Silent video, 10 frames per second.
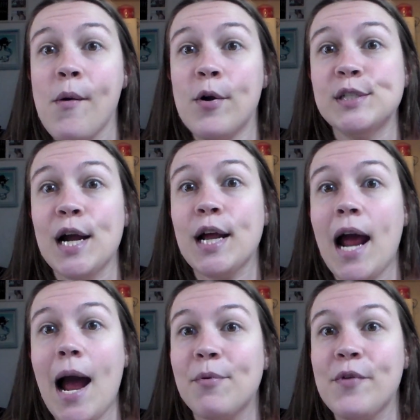Or it's not gonna
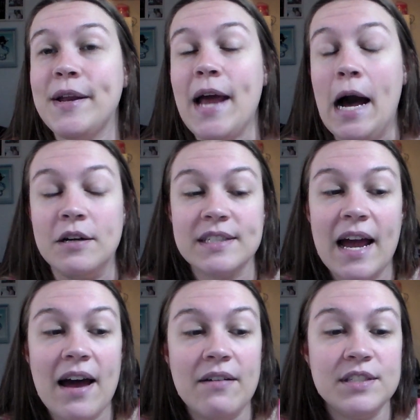happen right now because
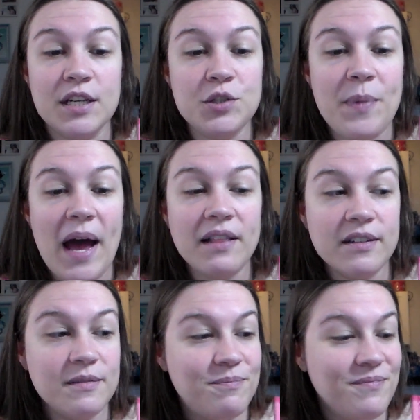I have such a
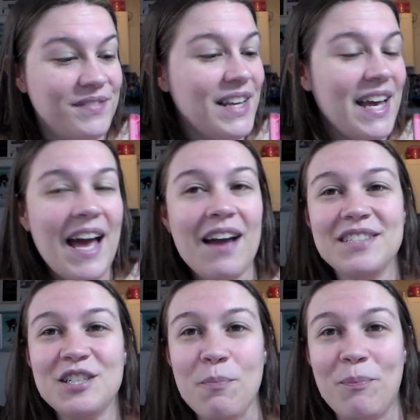
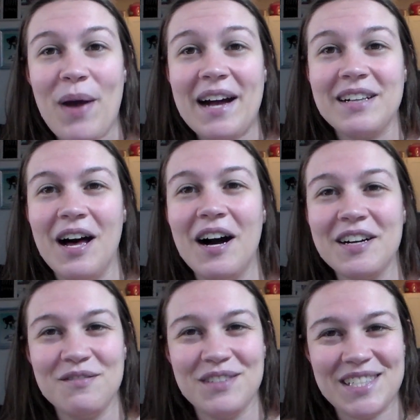
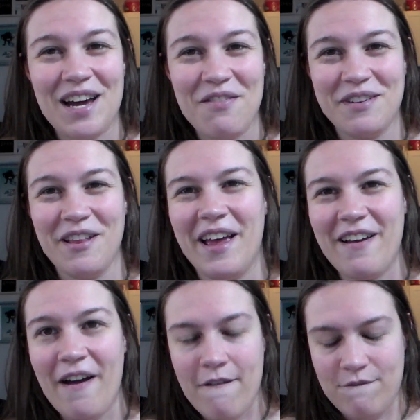backlog of stuff to
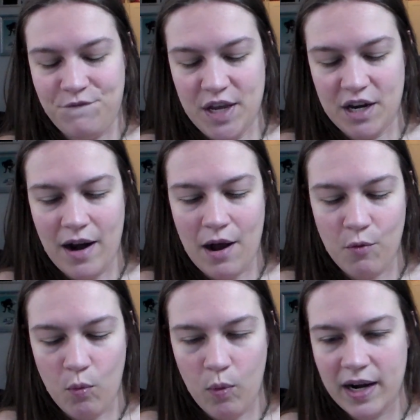like figure
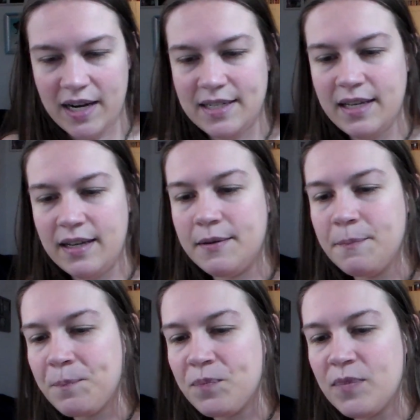out what I did.
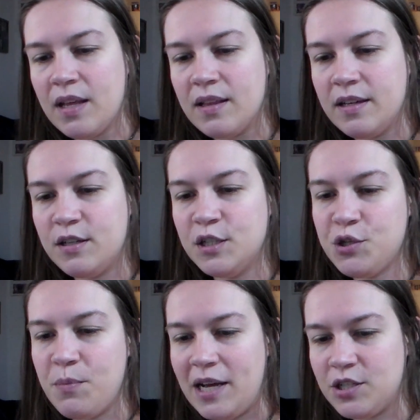And could
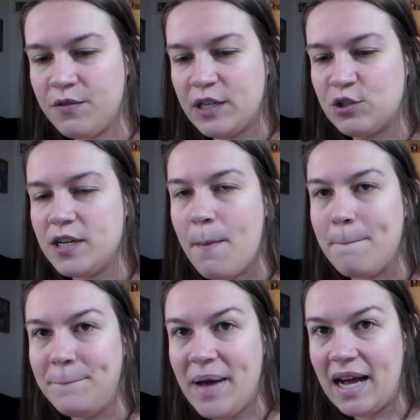you imagine if I tried to
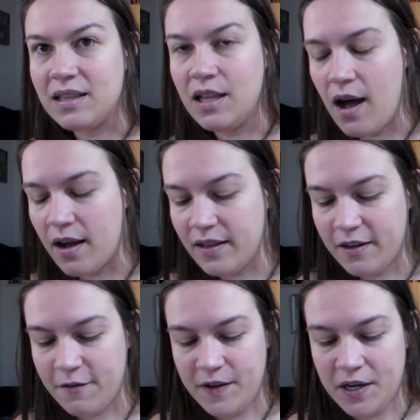backlog,
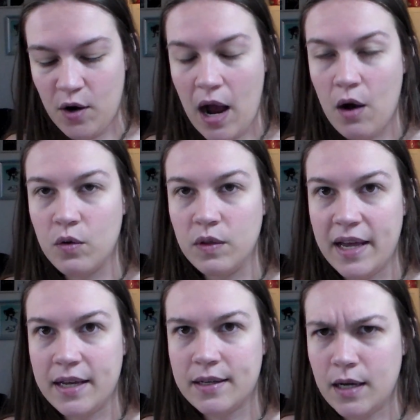like figure out
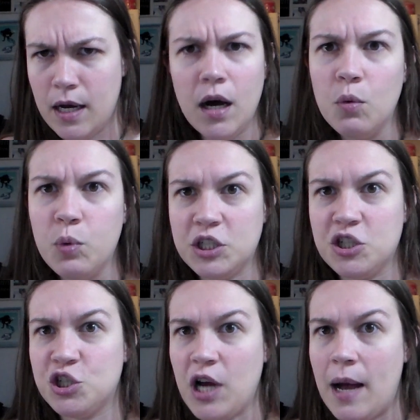like which
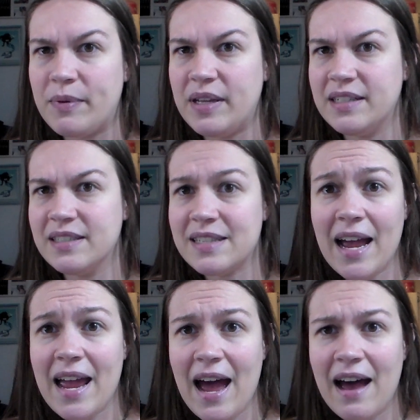Shopkins
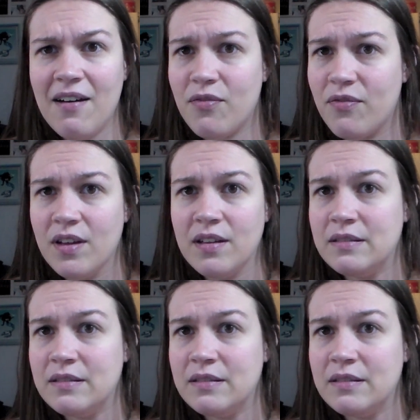I have?